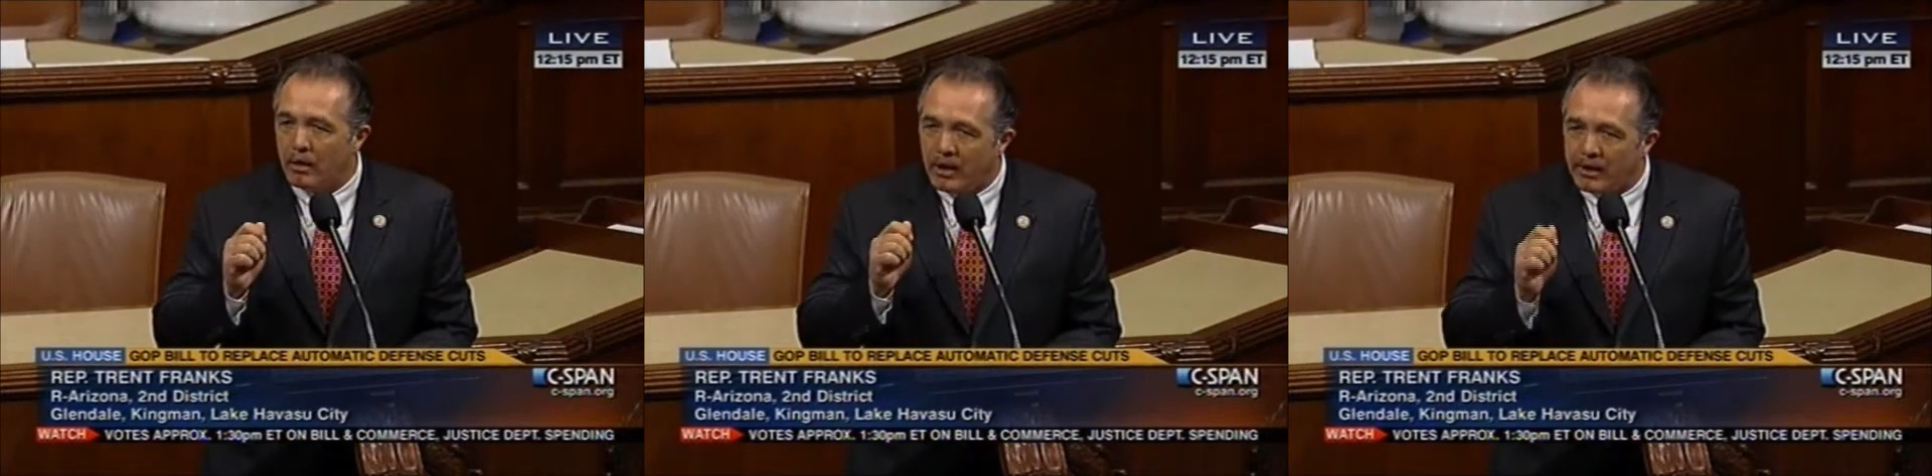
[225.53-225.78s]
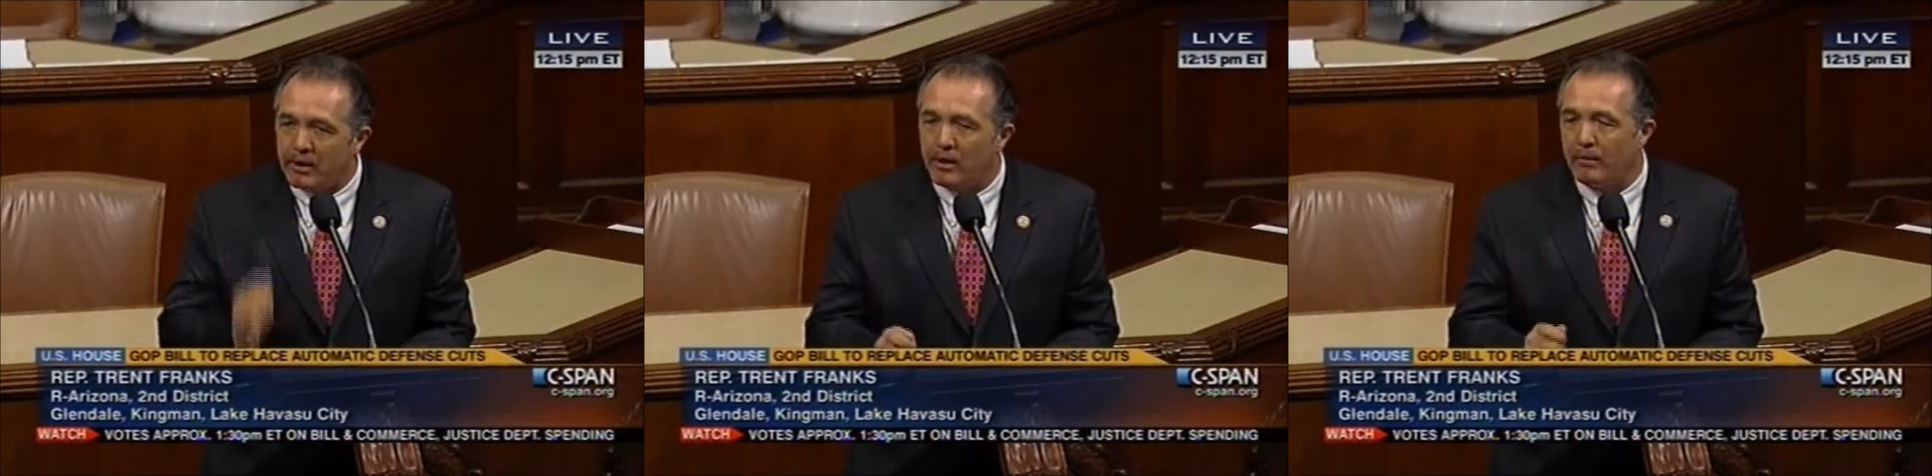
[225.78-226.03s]

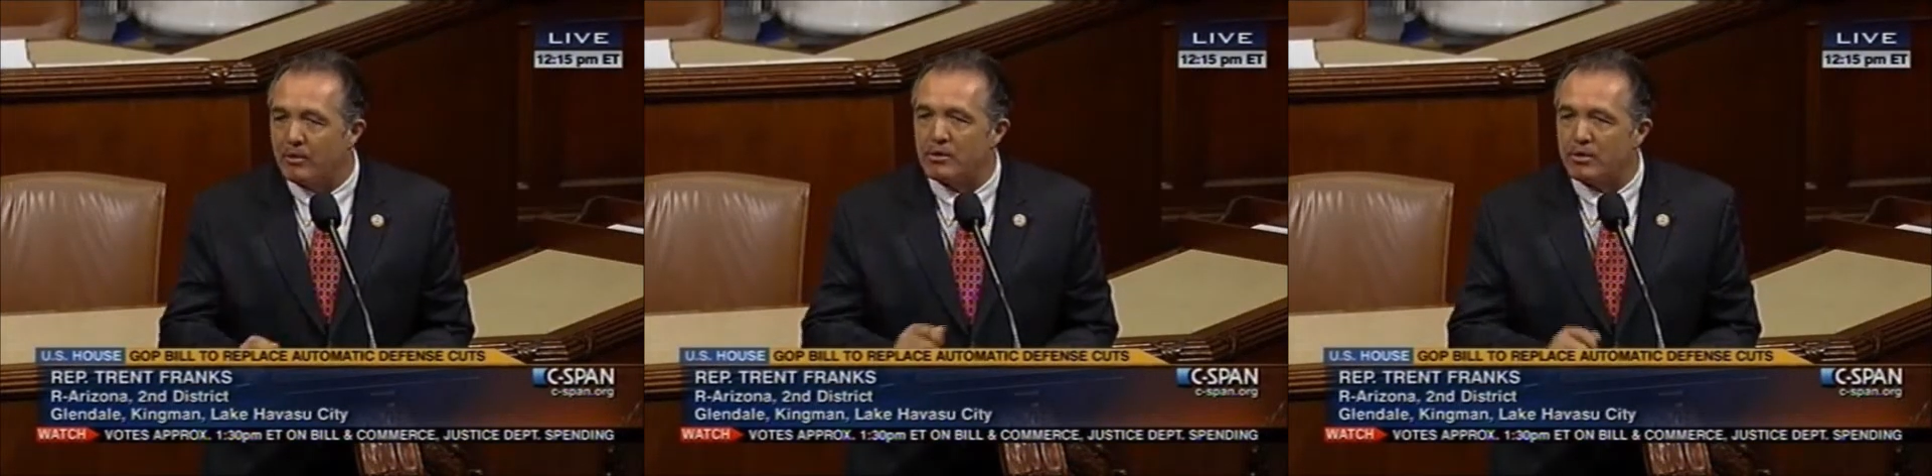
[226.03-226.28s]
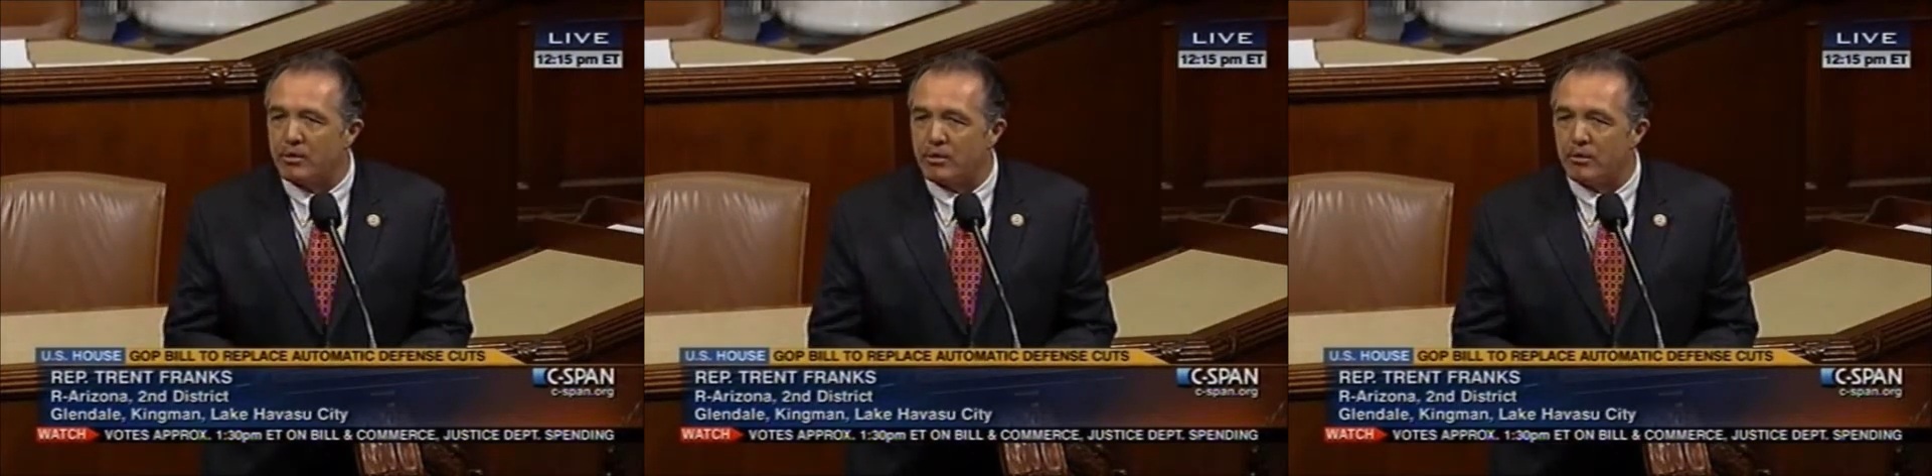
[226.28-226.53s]

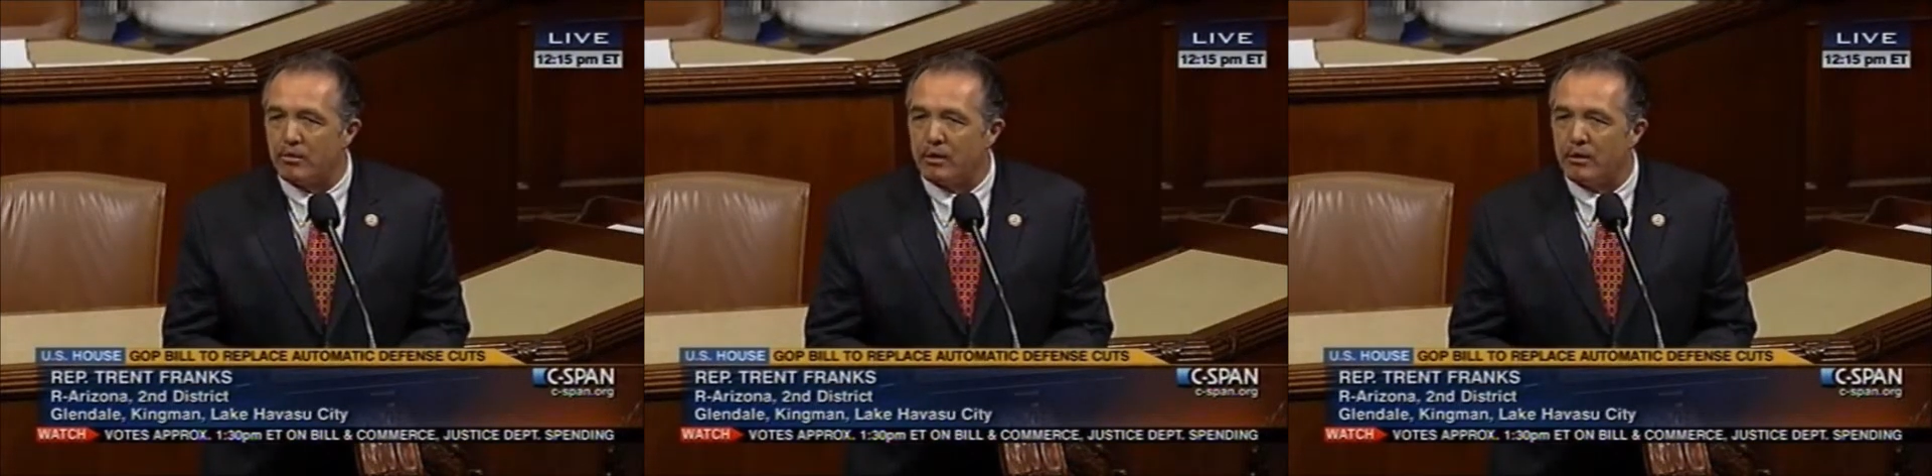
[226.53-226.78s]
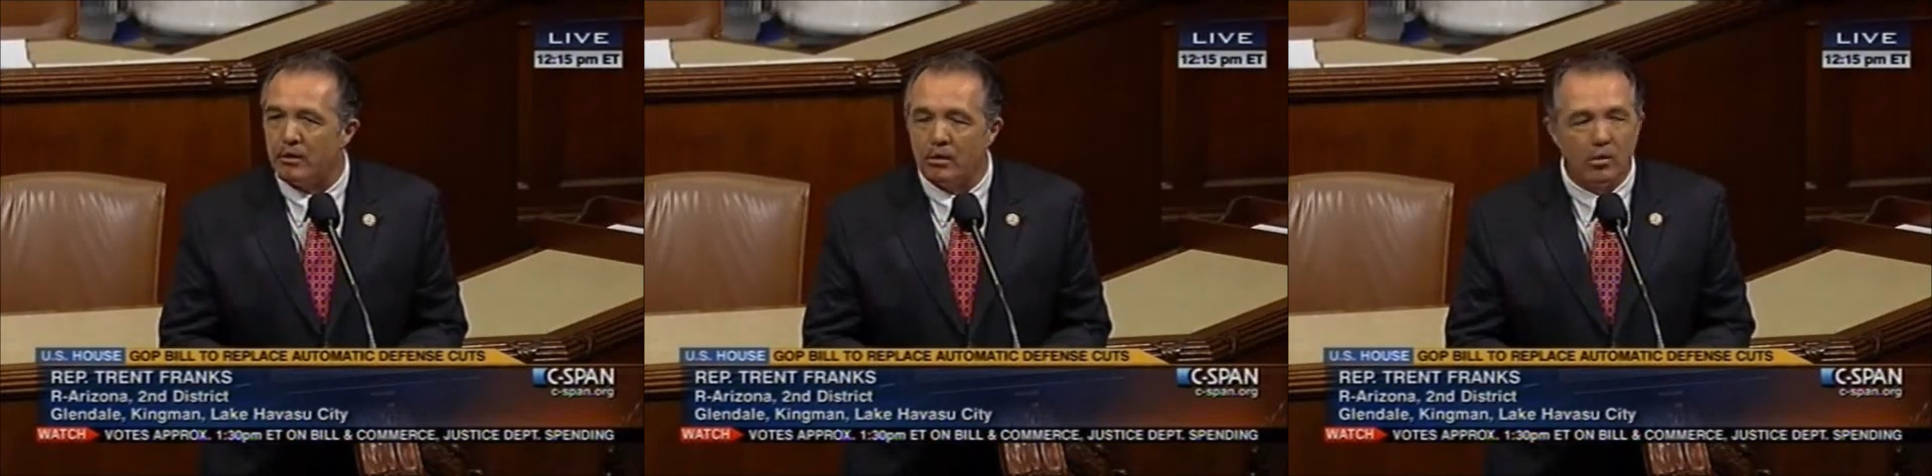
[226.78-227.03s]
economic
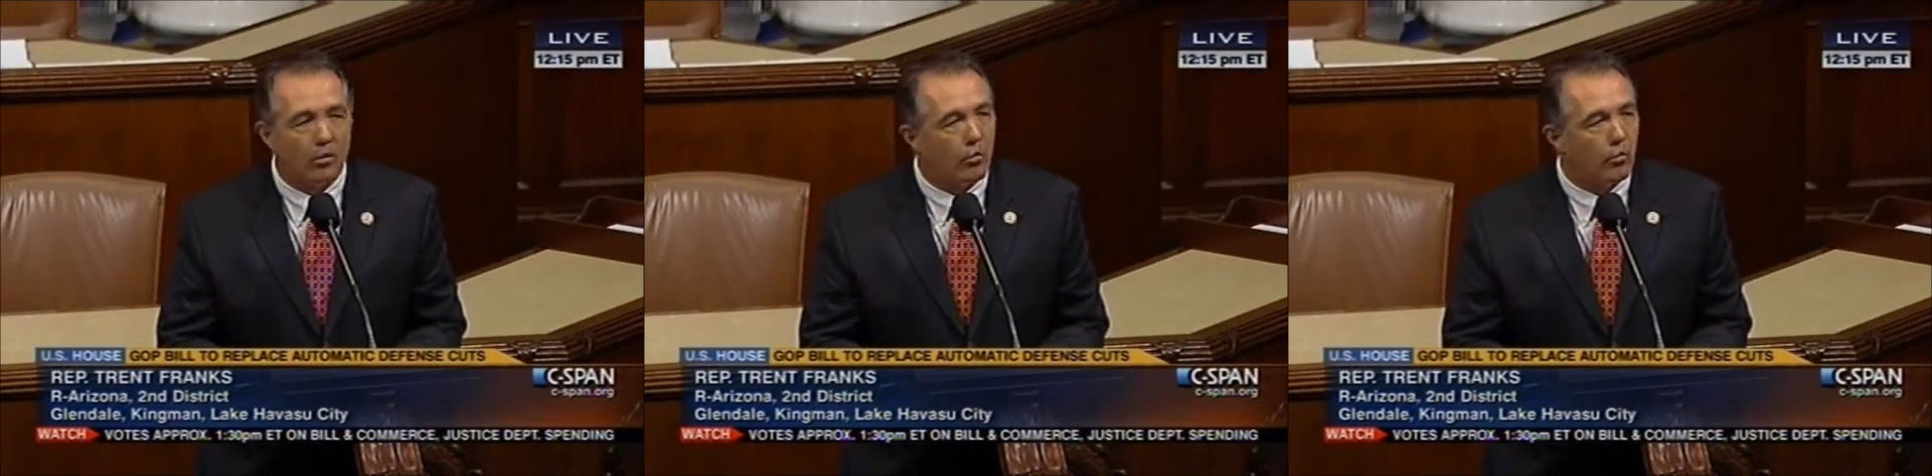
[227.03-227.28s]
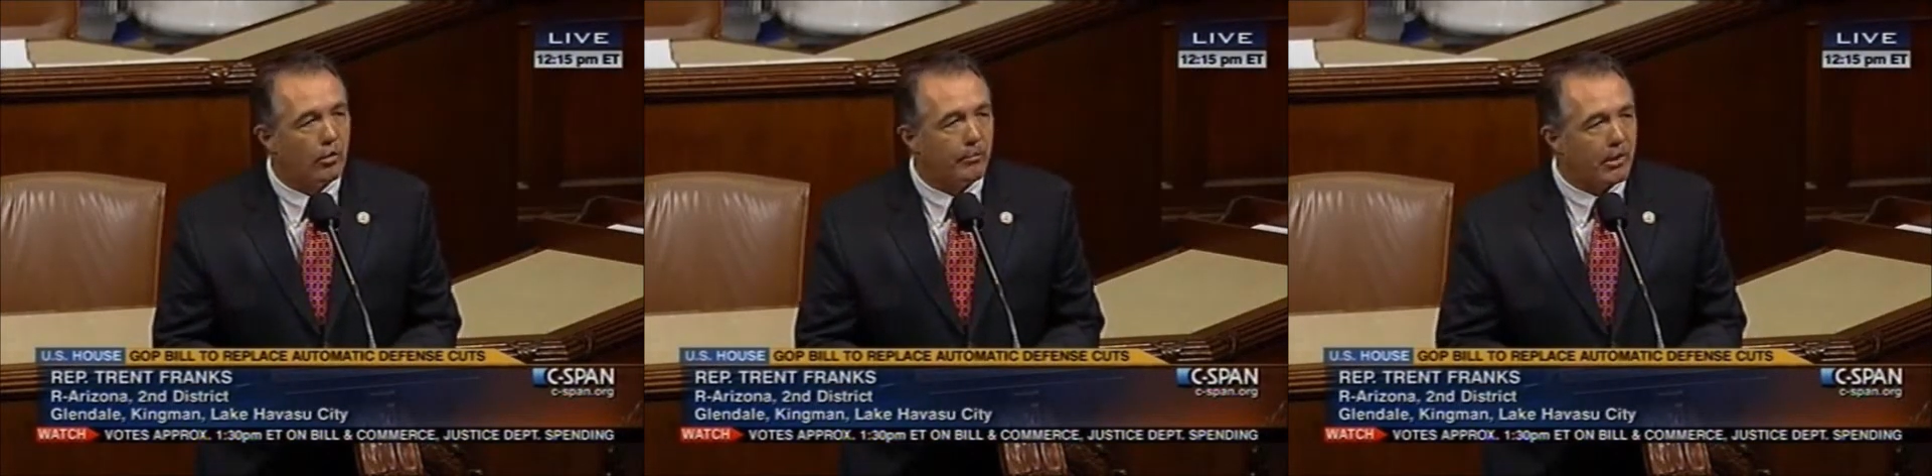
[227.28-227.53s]
security
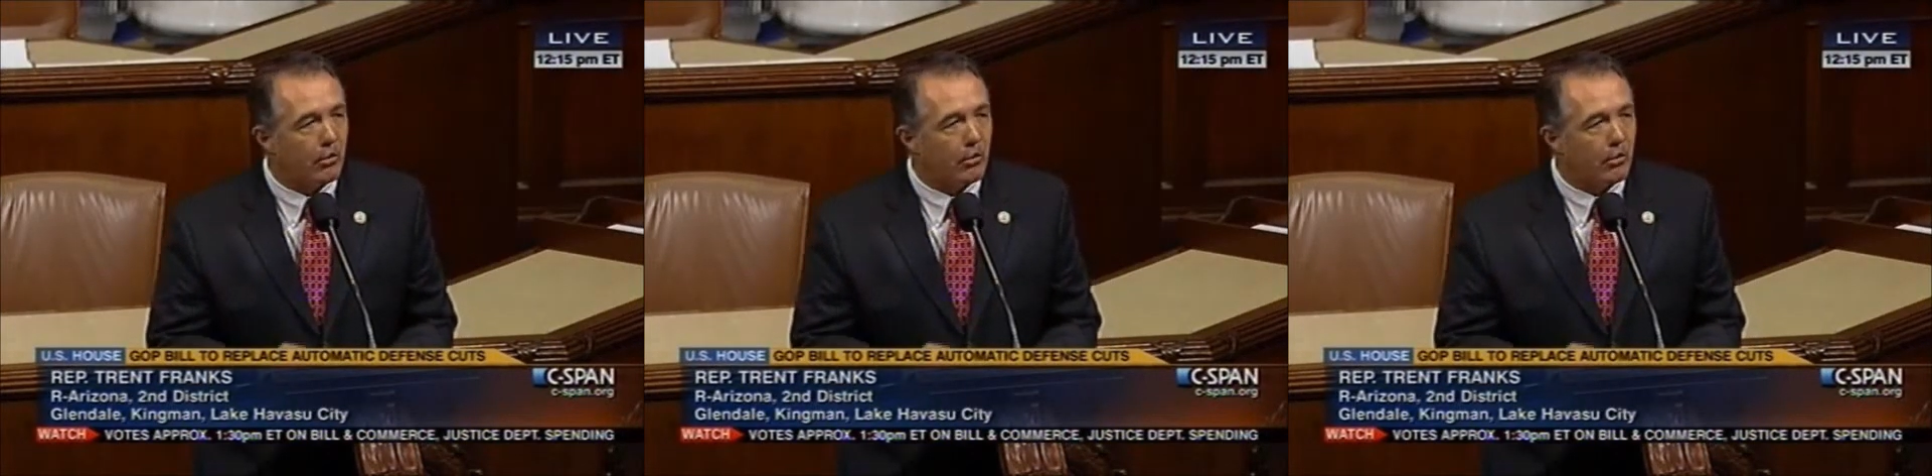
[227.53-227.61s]
will